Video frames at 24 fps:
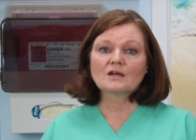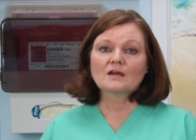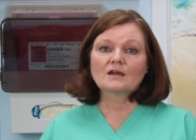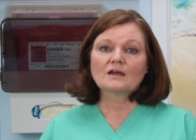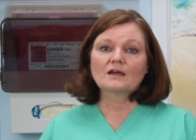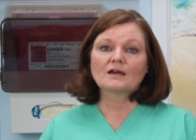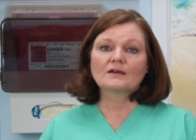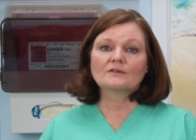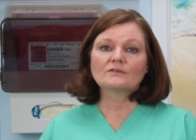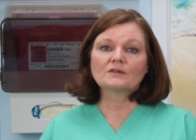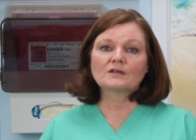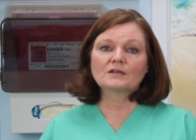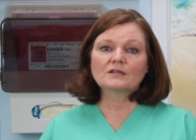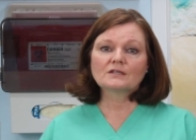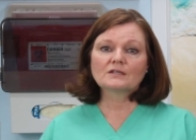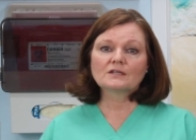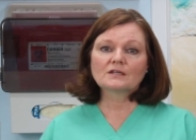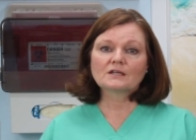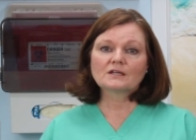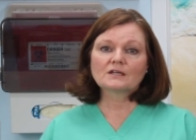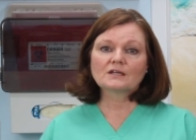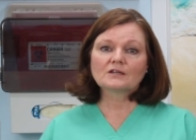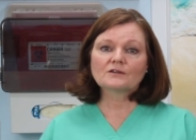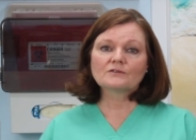And then
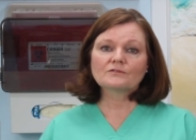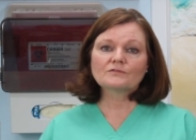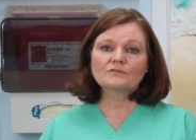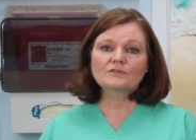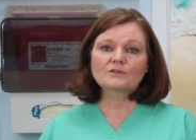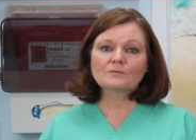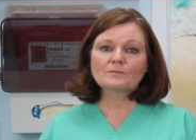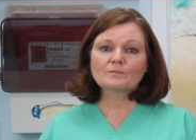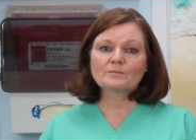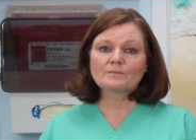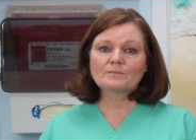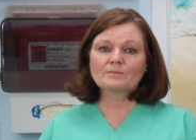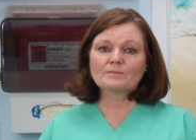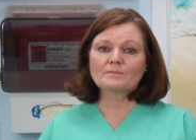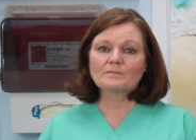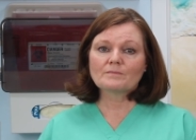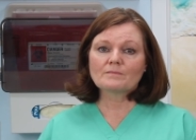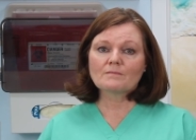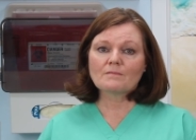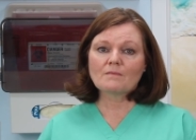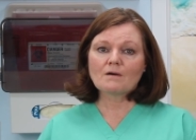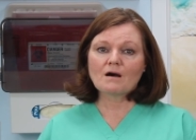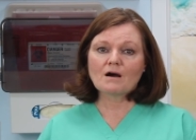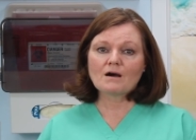if the
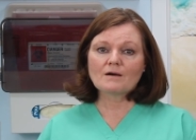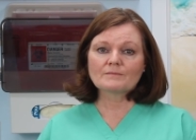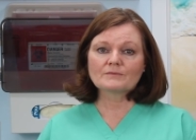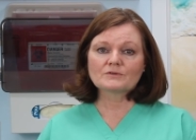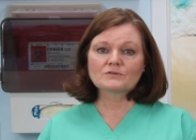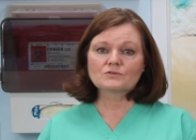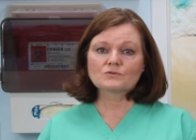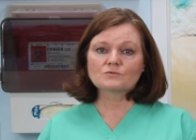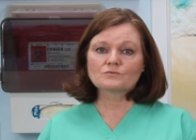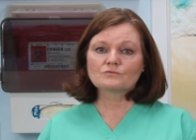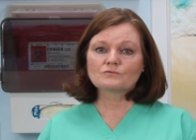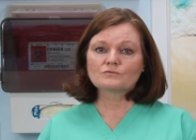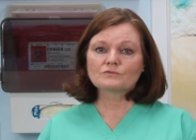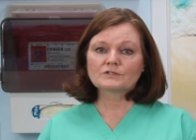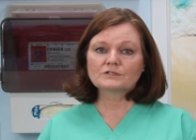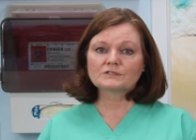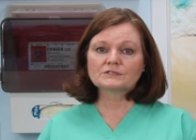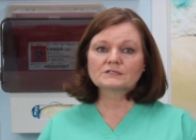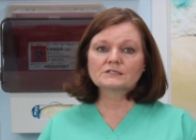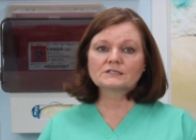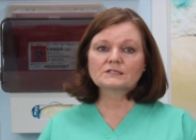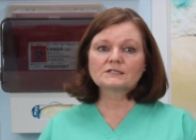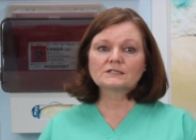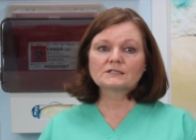mom is
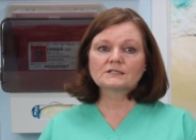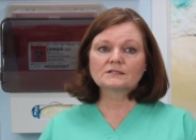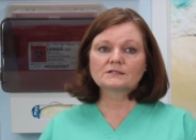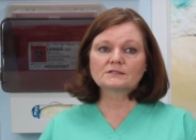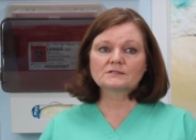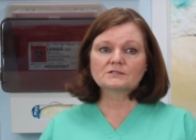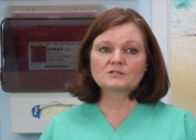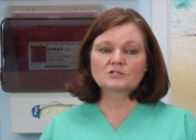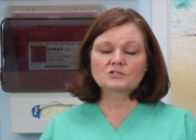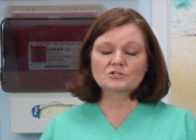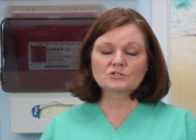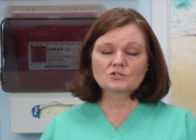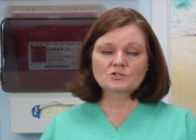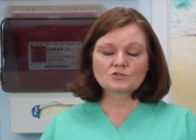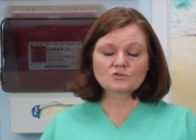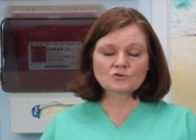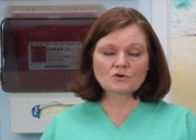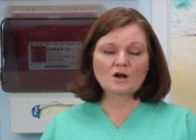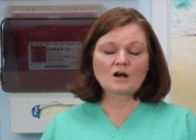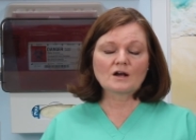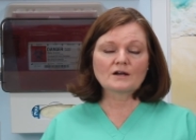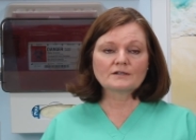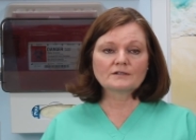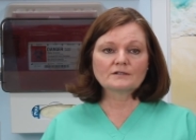really
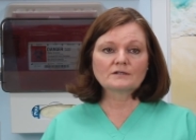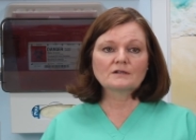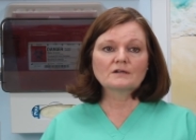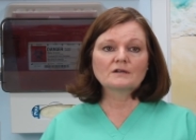distraught,